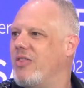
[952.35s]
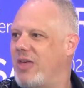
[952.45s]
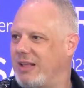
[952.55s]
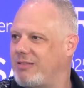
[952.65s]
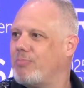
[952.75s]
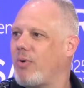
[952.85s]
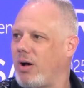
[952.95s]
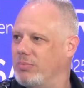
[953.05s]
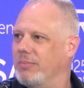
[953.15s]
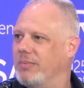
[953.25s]
That's a
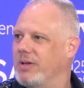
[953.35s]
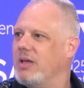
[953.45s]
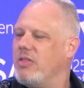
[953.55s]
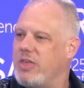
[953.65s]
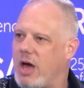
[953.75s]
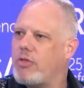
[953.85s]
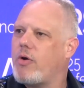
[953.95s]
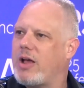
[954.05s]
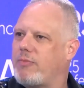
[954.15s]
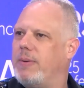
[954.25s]
problem. The other
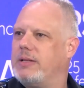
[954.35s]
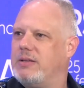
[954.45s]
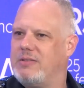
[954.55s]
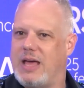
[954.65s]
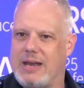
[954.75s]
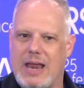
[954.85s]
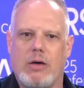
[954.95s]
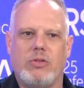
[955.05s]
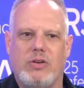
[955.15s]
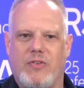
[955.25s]
aspect is that
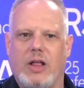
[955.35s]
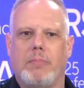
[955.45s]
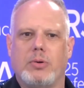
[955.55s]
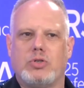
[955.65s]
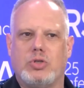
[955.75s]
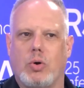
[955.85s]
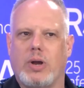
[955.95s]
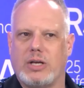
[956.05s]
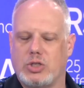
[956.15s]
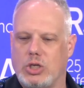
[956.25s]
now the developers don't
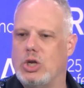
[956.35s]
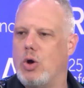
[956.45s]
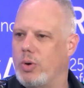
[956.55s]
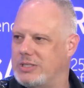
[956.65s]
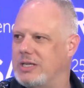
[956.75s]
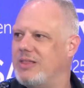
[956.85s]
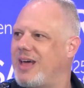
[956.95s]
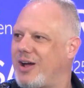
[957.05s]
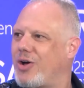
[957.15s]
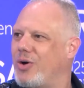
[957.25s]
actually know what's in
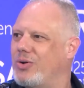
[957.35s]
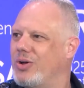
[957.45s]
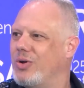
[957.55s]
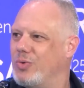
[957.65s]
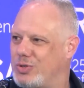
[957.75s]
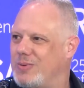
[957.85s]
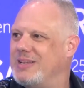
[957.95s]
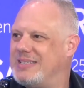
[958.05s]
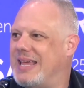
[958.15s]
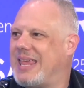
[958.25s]
that code, which
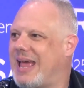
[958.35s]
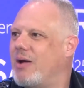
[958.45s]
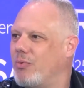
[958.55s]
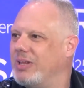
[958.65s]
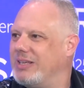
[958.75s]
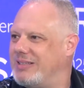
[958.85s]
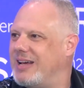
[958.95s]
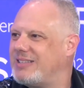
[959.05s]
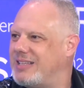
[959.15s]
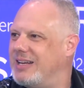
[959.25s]
means they can't really
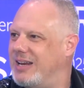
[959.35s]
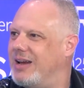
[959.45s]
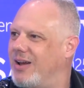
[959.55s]
test it in an